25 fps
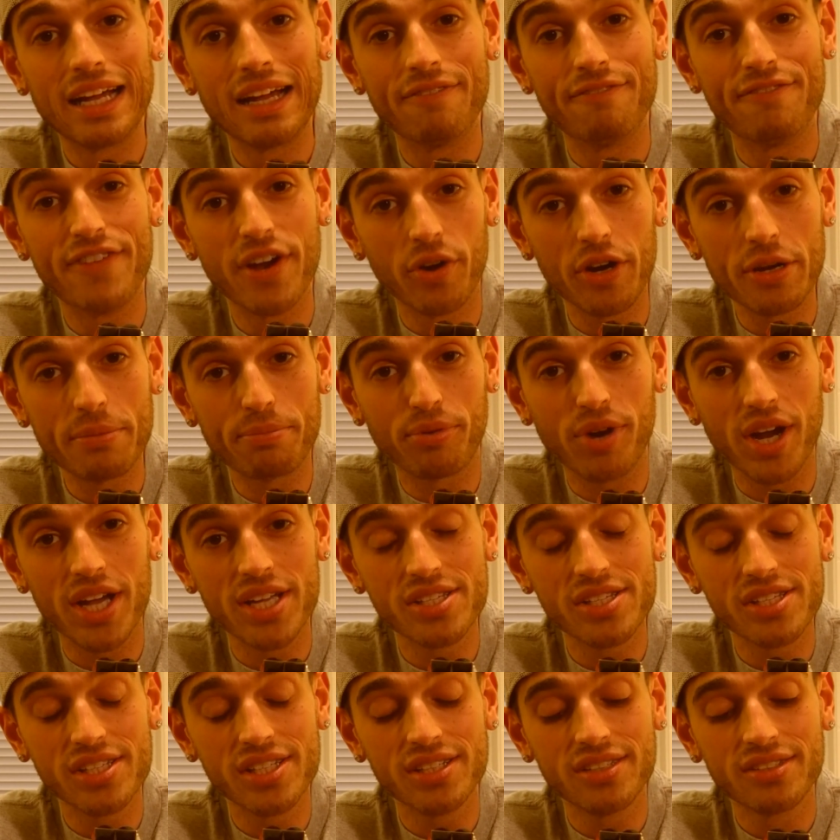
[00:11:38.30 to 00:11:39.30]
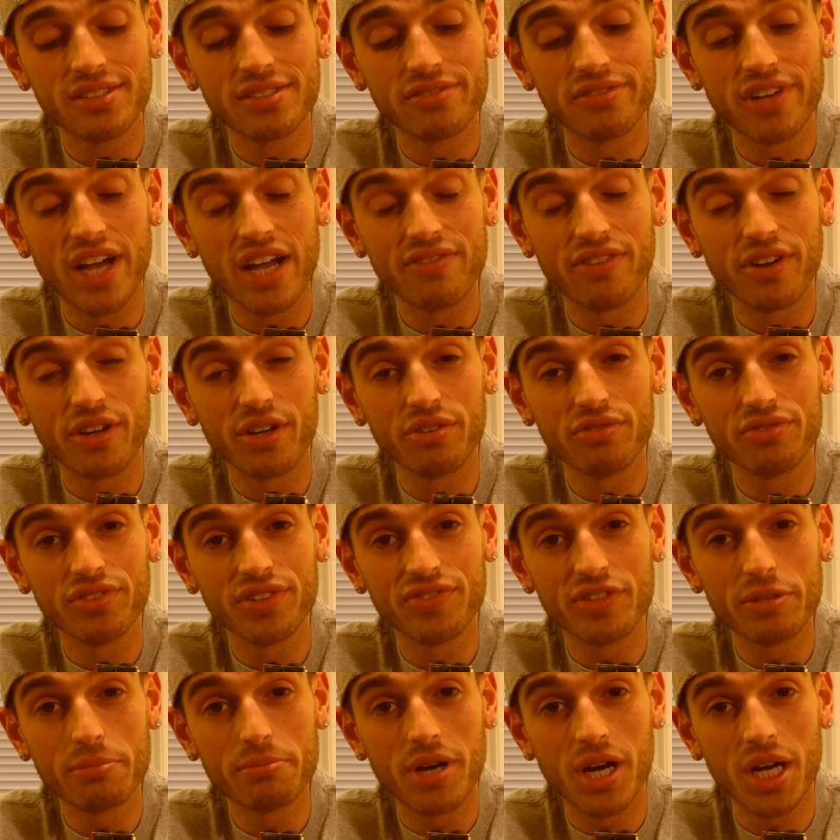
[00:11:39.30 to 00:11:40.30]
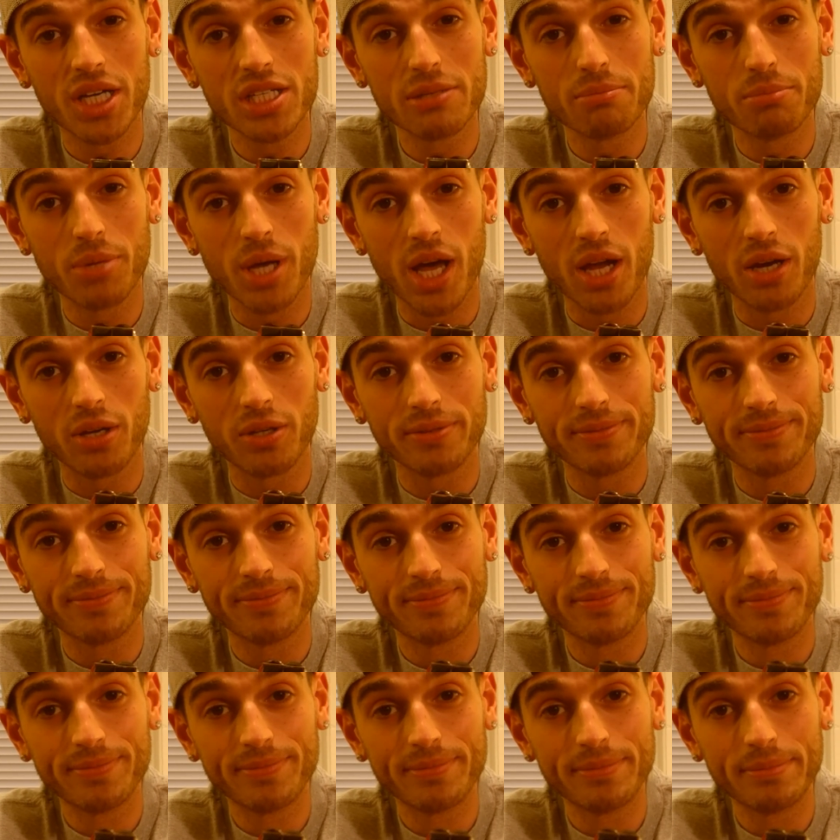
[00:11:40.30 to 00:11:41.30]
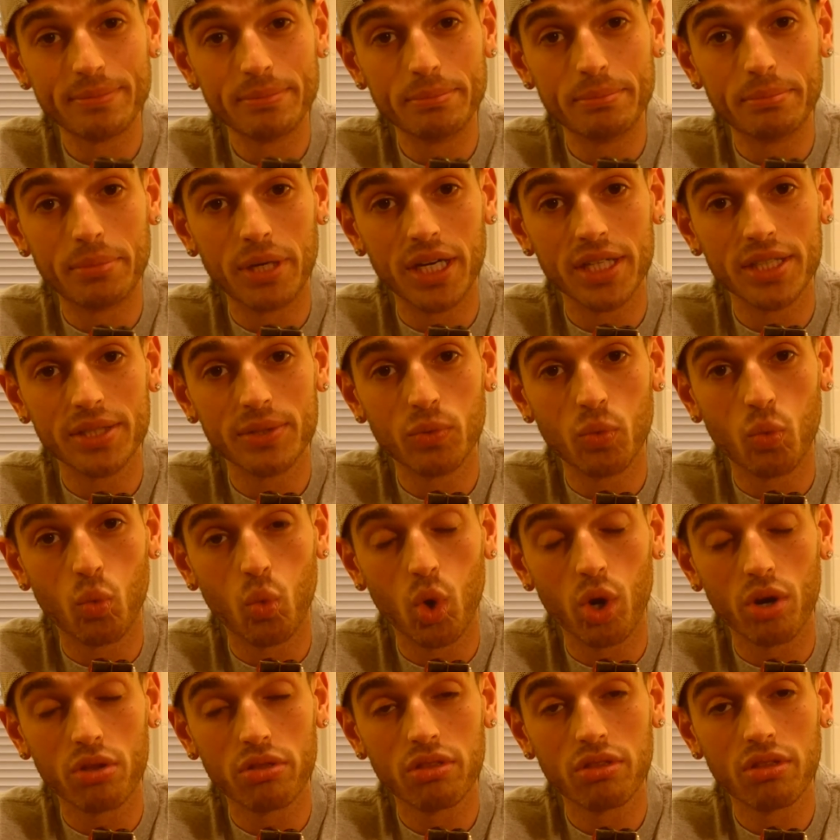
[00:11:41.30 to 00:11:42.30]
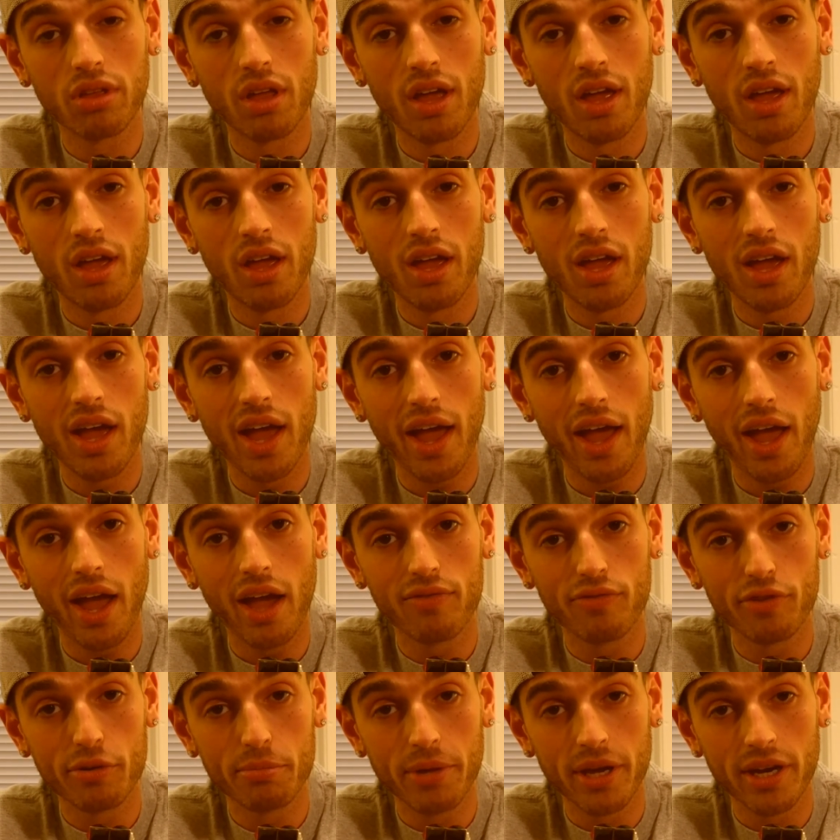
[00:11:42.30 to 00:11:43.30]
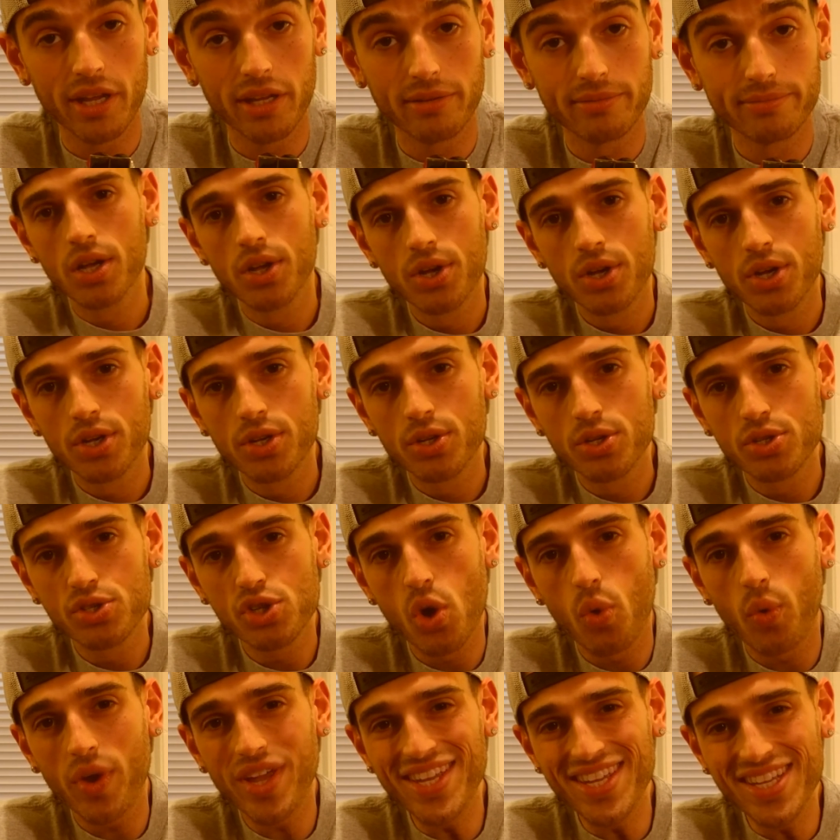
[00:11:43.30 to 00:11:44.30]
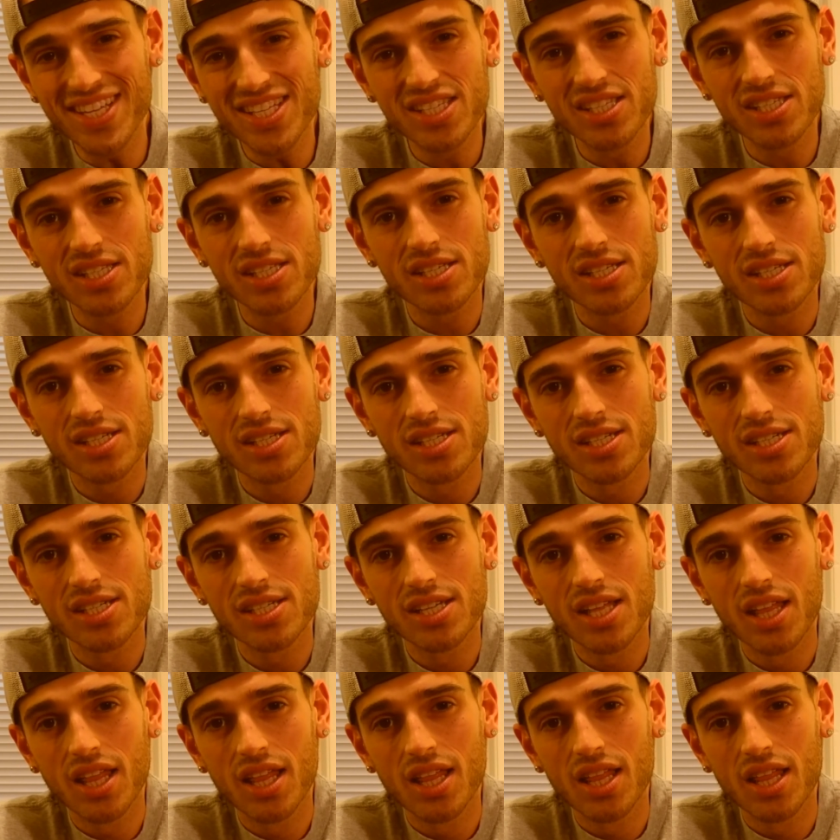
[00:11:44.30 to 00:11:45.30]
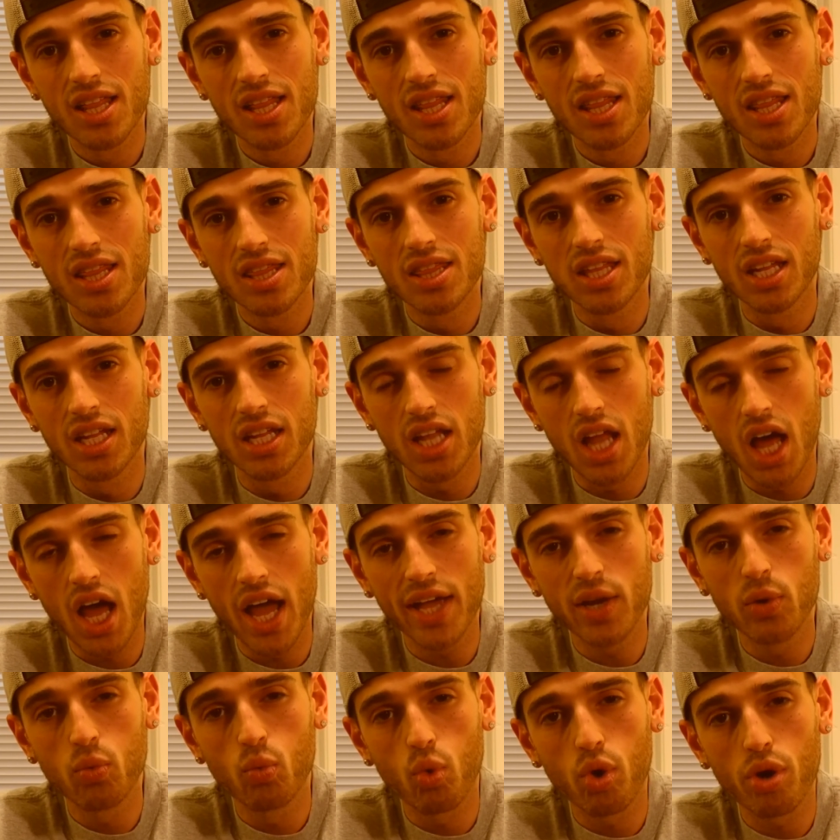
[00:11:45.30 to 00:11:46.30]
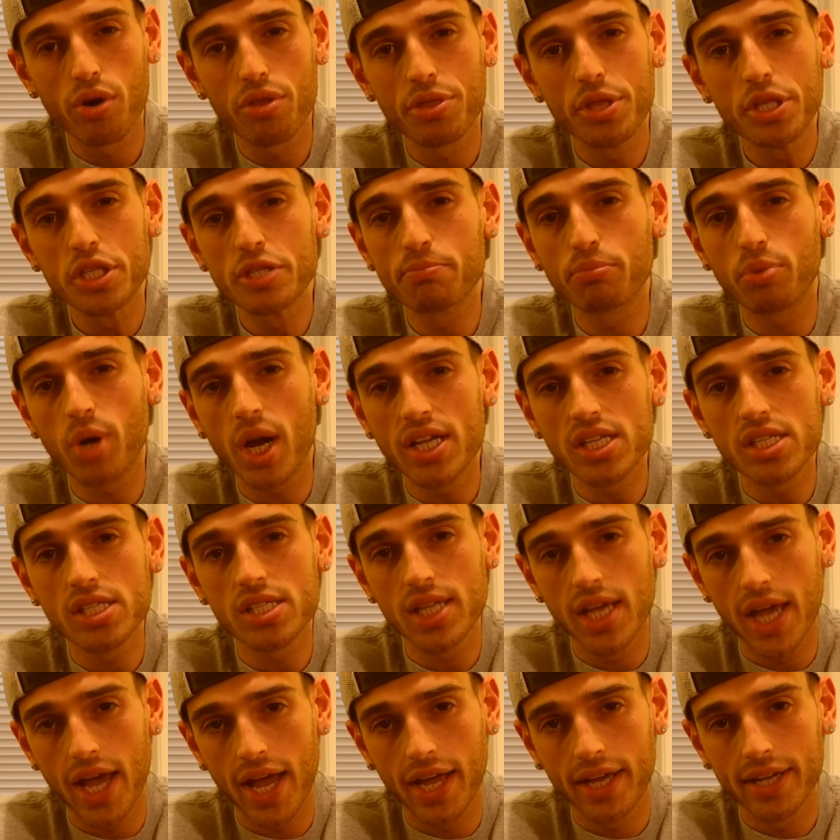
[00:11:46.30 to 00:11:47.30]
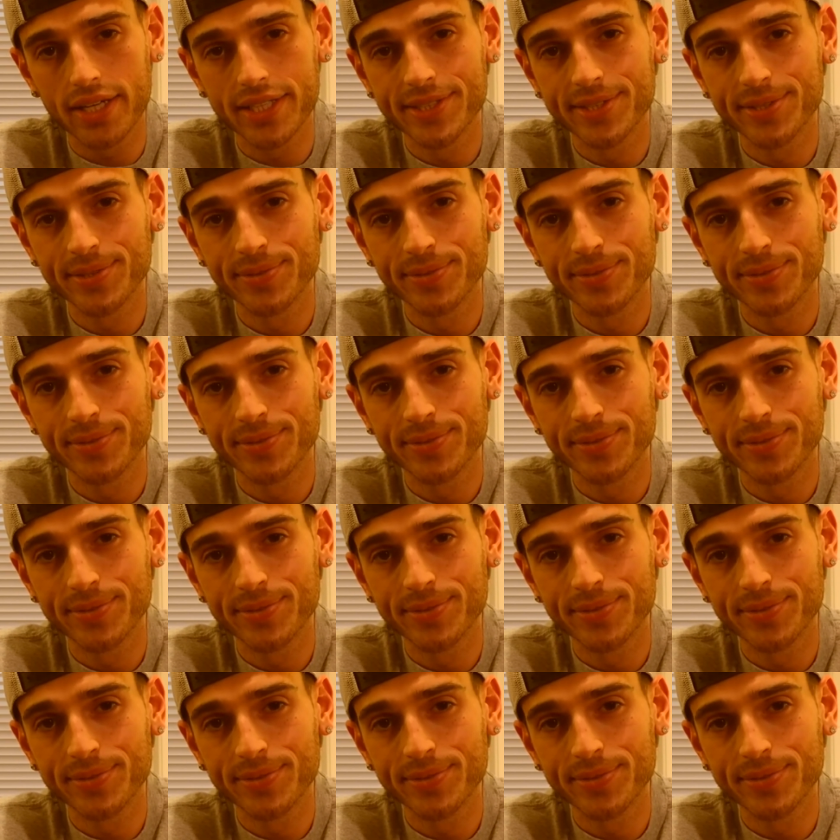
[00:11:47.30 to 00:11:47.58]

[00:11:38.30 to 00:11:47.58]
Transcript: very pricey, $550 a bottle, but worth every penny. So, is the line worth its price tag?